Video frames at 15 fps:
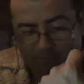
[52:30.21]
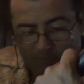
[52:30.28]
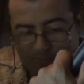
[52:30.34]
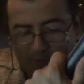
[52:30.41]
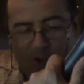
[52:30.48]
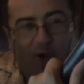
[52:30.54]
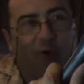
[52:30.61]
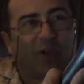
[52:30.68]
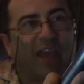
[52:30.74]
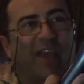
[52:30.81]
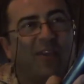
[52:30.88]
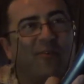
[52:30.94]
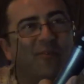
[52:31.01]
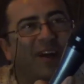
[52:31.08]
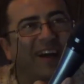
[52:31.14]
And
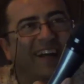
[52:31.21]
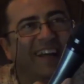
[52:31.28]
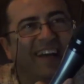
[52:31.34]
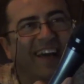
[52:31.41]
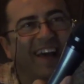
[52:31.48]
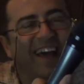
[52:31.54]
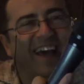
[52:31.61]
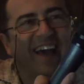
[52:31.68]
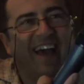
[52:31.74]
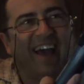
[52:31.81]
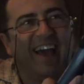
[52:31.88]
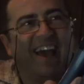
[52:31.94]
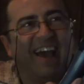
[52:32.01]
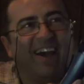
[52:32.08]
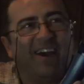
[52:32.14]
maybe maybe we'll just sit
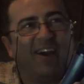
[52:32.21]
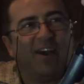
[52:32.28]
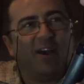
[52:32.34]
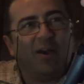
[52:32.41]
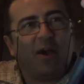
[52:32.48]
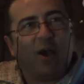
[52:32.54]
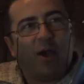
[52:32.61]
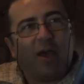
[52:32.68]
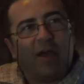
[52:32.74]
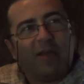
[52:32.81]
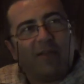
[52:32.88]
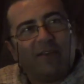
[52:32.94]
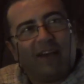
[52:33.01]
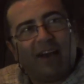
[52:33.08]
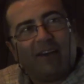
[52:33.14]
down and actually
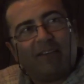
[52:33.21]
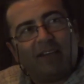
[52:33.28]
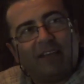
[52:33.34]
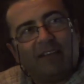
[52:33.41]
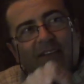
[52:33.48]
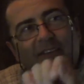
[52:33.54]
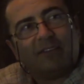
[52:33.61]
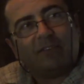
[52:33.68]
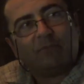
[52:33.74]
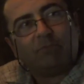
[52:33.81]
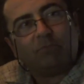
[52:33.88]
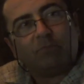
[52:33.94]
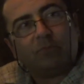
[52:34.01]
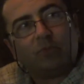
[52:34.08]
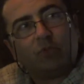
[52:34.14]
commentator, a,
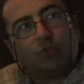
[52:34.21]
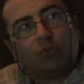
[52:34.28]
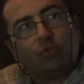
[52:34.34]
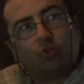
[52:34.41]
real match.